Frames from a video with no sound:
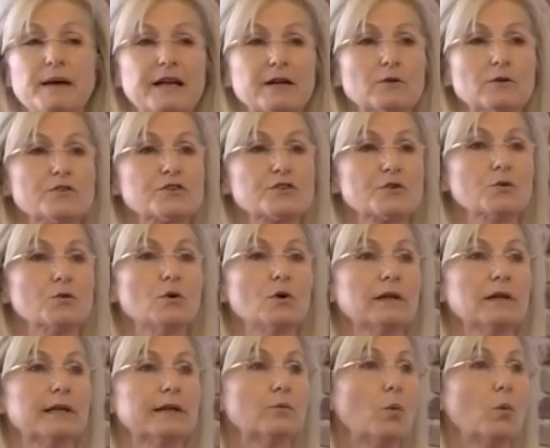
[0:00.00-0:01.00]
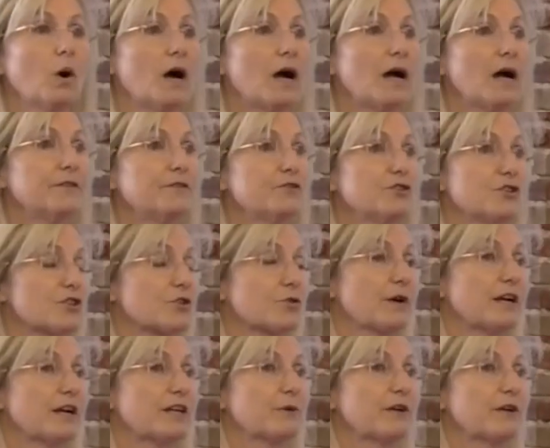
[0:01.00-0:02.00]
medical school and one just
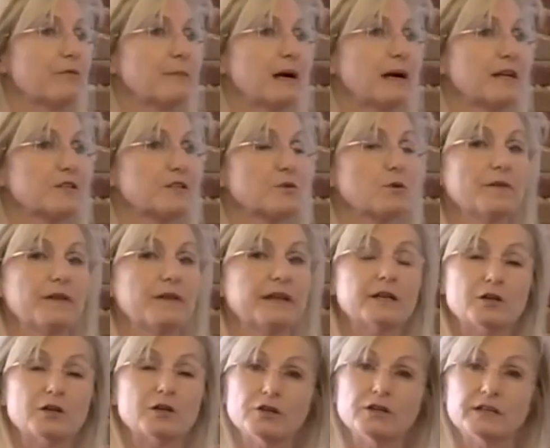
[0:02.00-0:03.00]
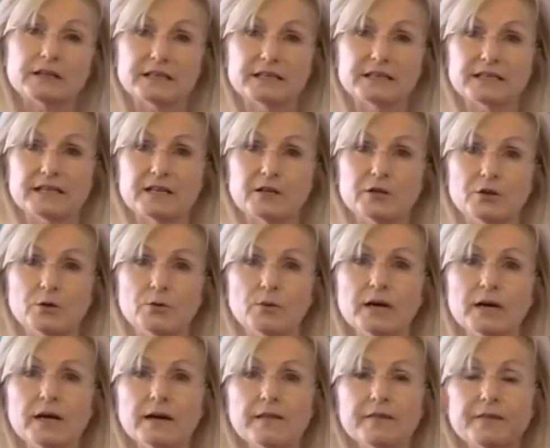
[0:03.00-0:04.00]
graduated from high school and they couldn't continue
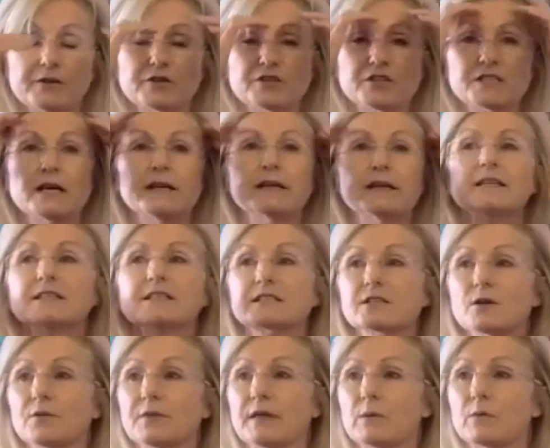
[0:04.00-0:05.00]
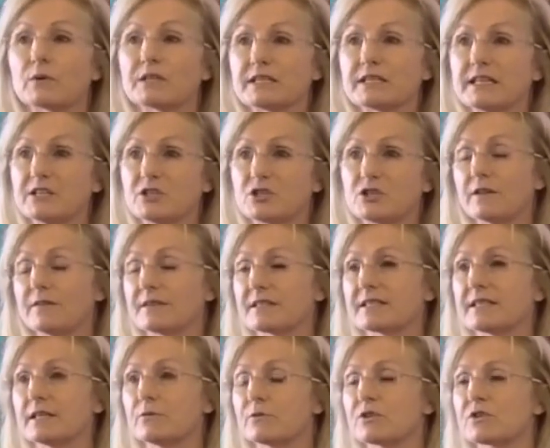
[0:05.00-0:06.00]
their studies, so they were teaching in the
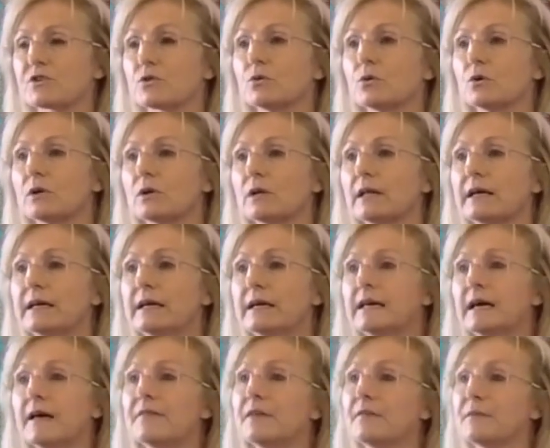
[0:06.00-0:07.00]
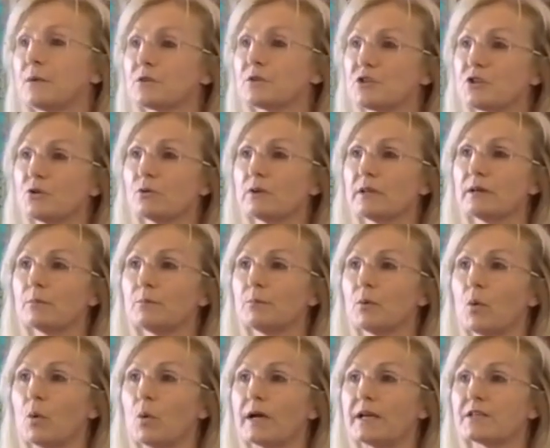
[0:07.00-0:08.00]
secret school. And then there were two little
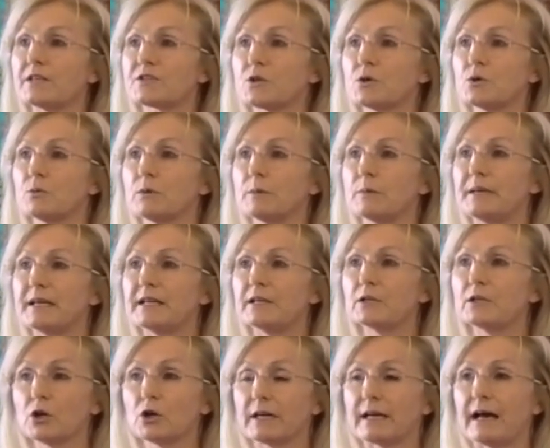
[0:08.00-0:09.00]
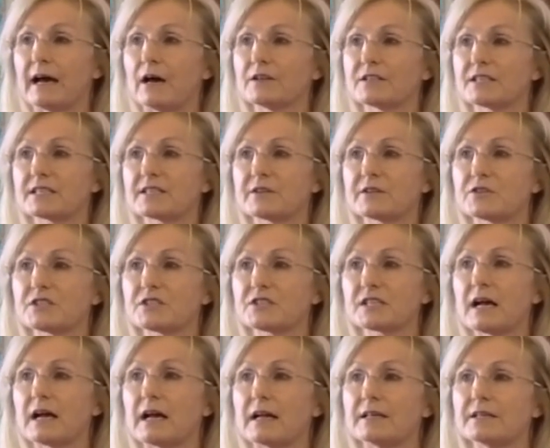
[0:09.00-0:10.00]
boys who would be lookouts, their
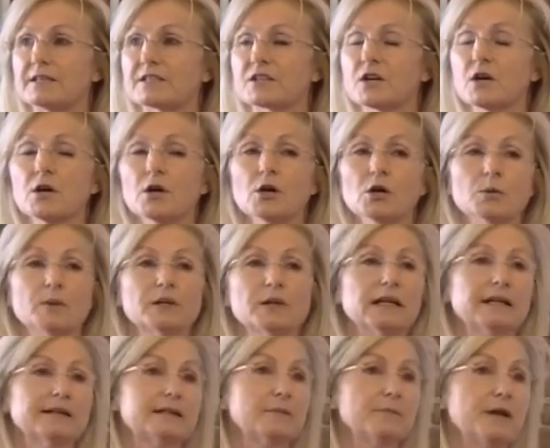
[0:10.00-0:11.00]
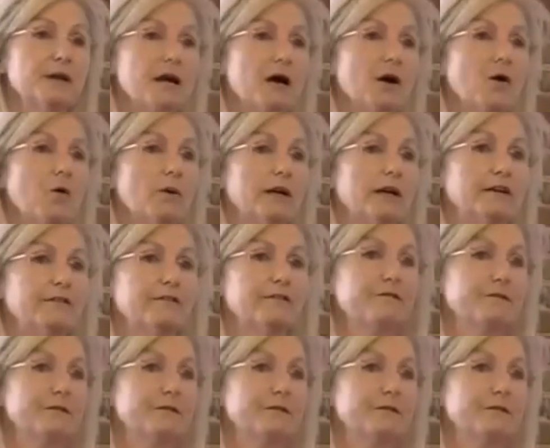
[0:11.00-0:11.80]
sons, who would let them know if,